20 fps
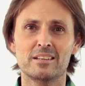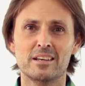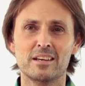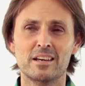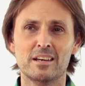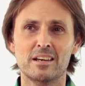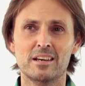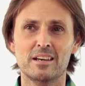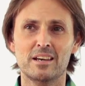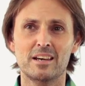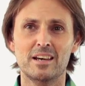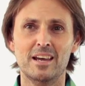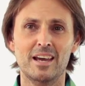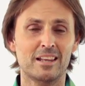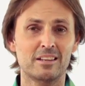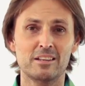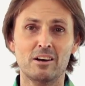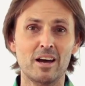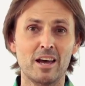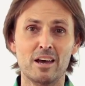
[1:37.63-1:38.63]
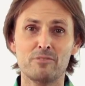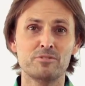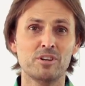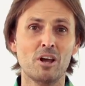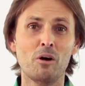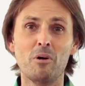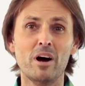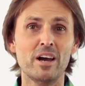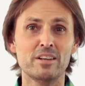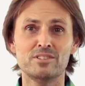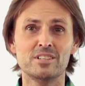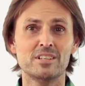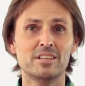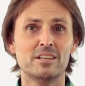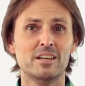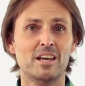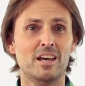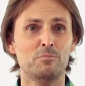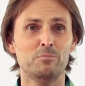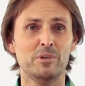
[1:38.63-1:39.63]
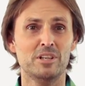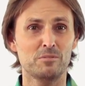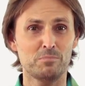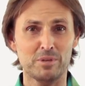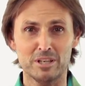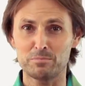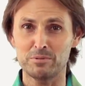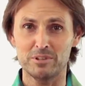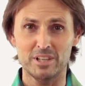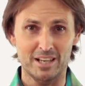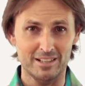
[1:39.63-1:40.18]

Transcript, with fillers: I have no idea how many people